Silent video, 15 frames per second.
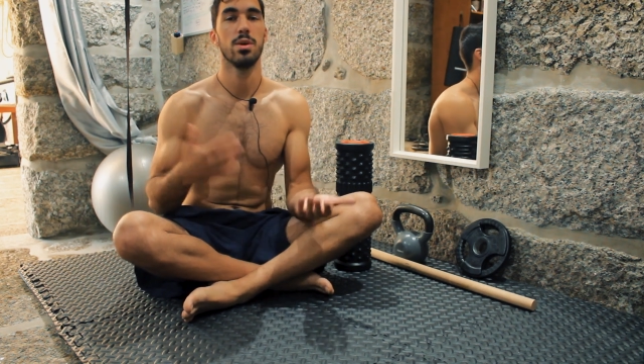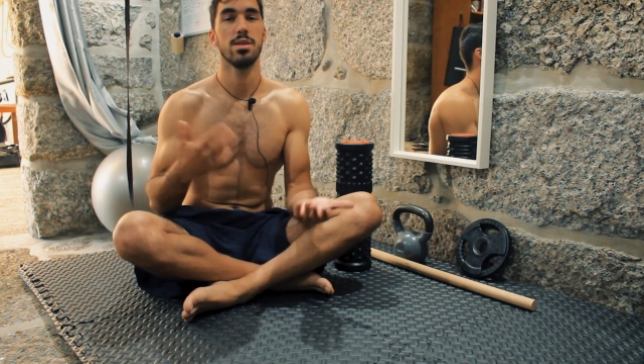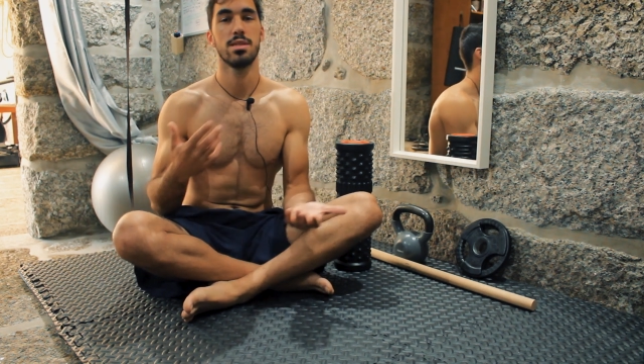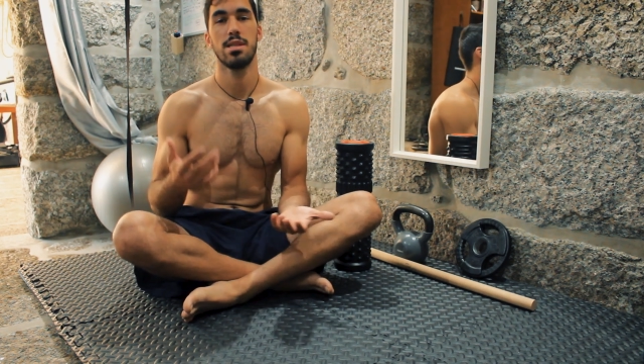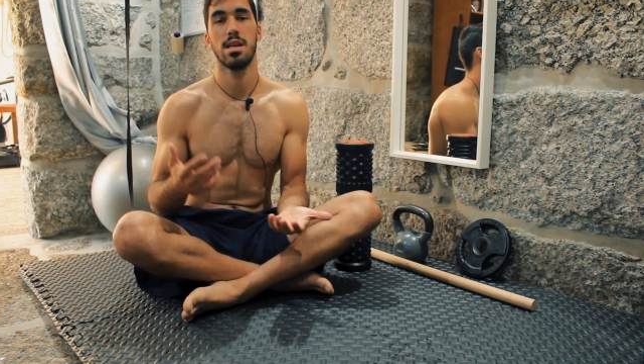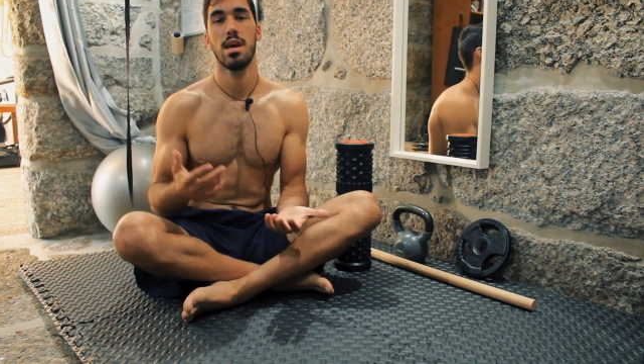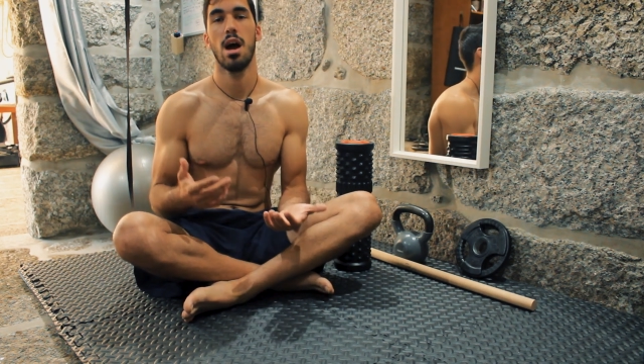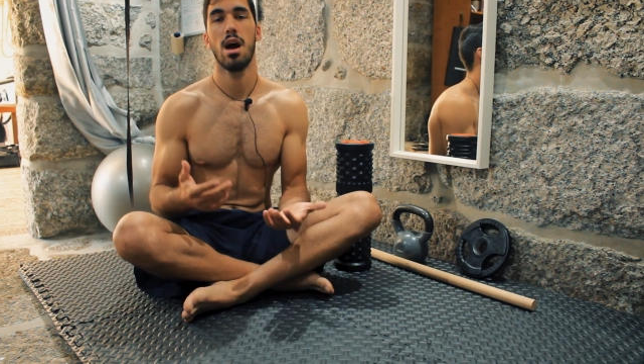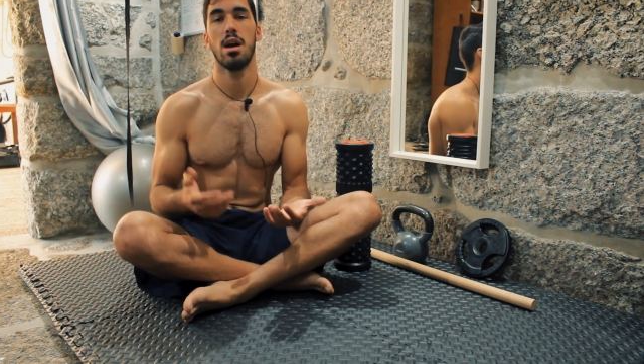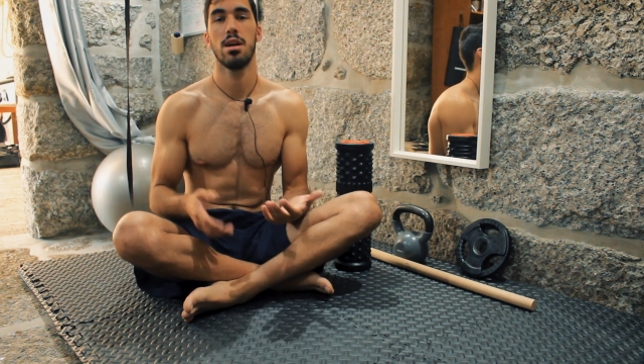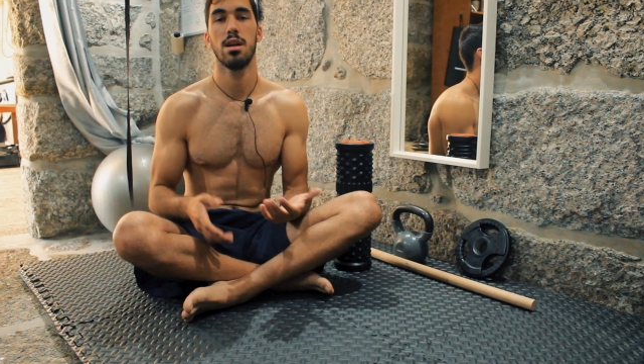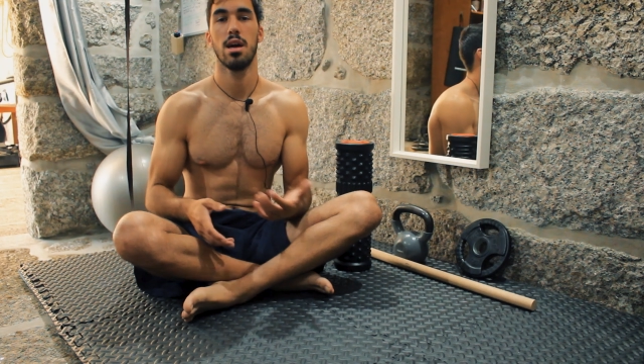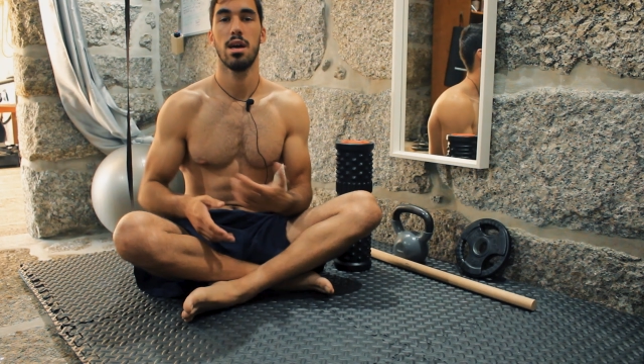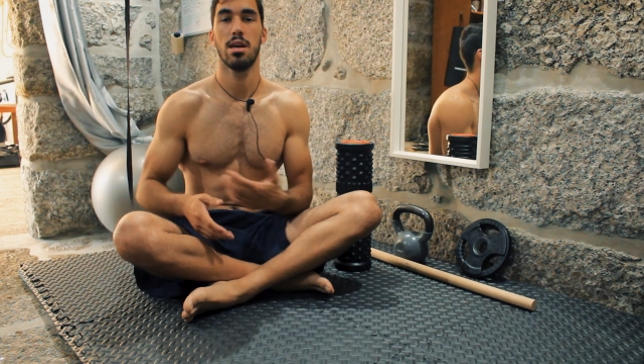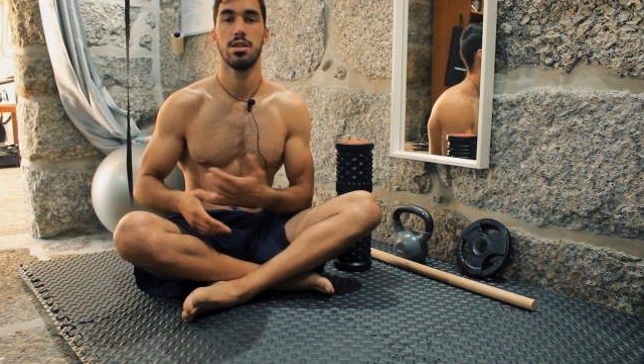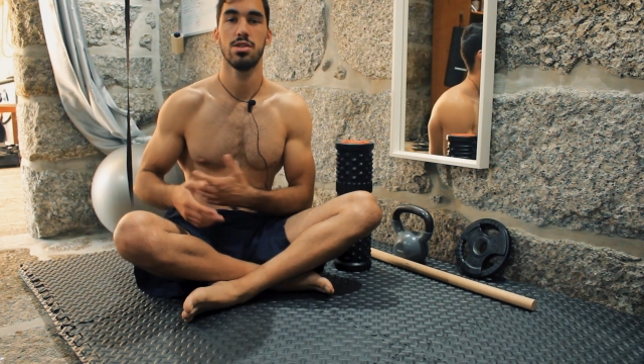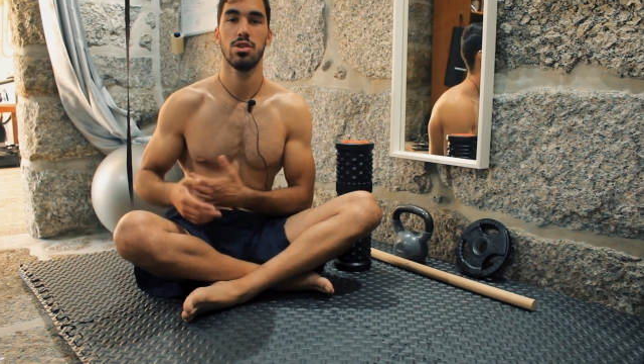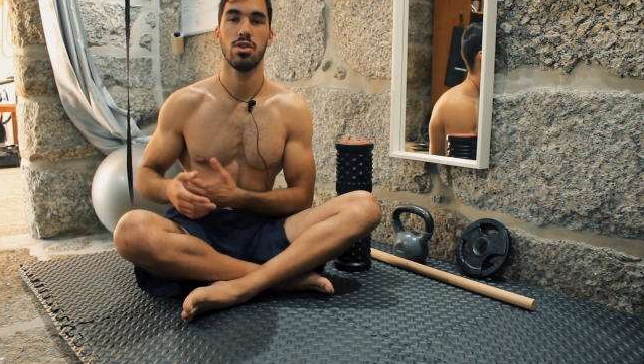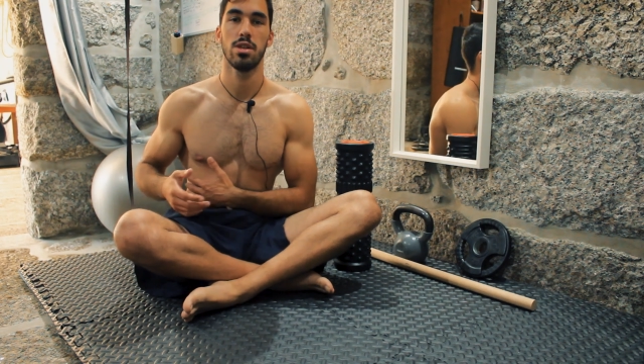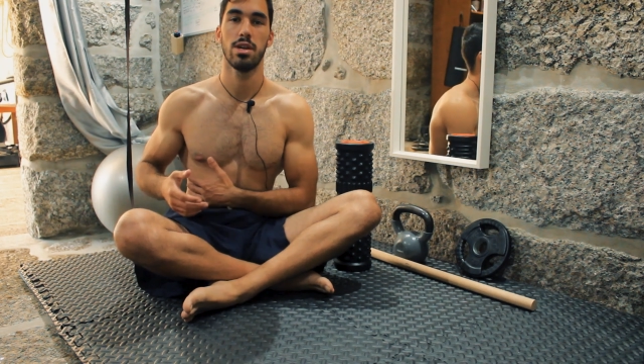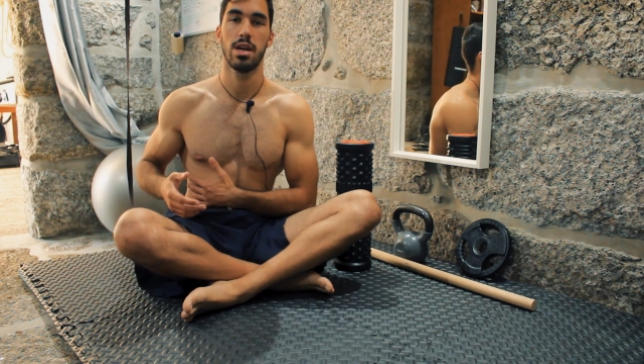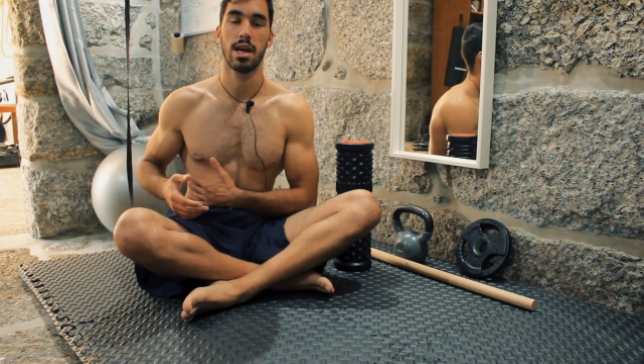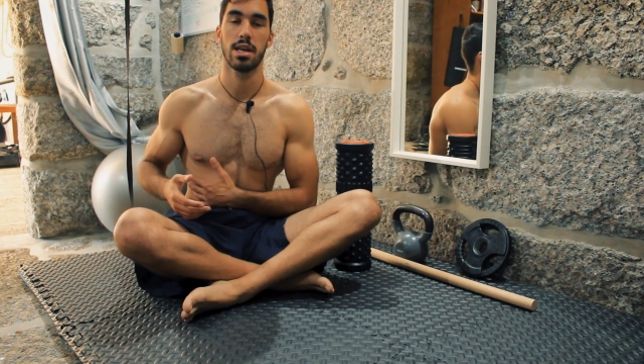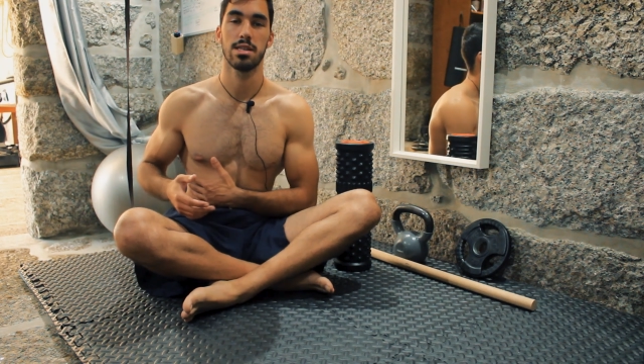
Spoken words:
Once they are a shoulder